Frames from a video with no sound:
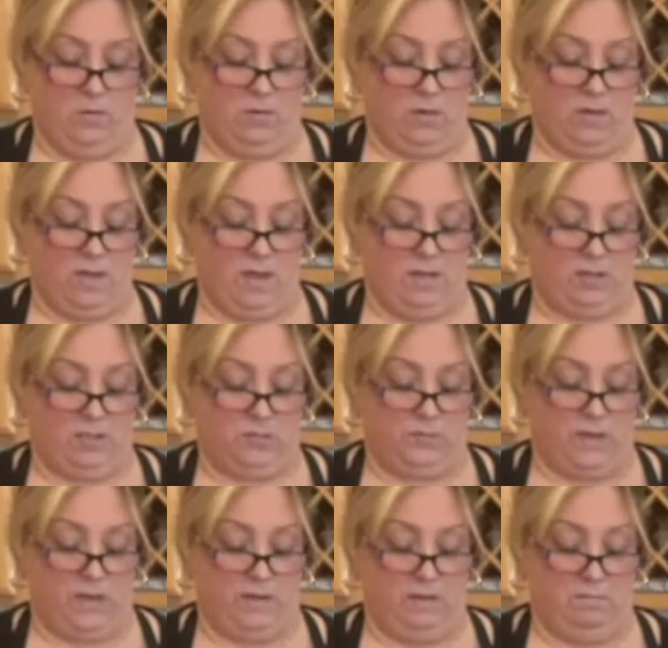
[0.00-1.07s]
organic
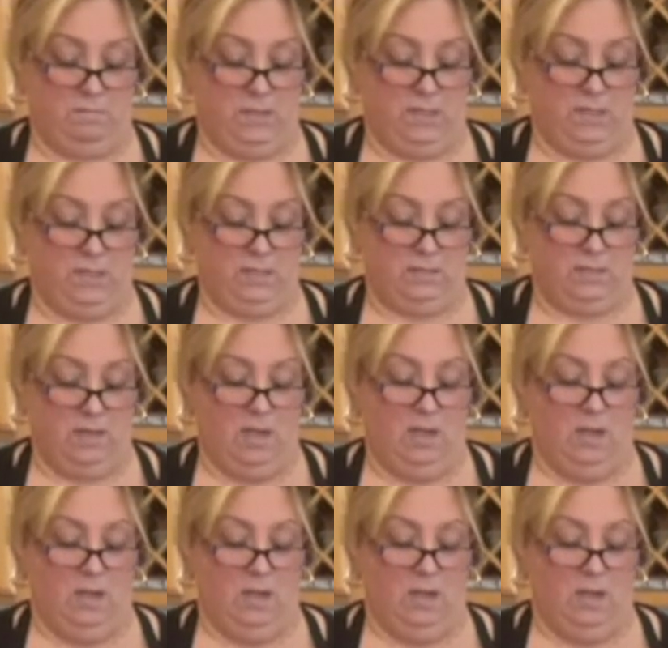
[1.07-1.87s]
sprouted millet,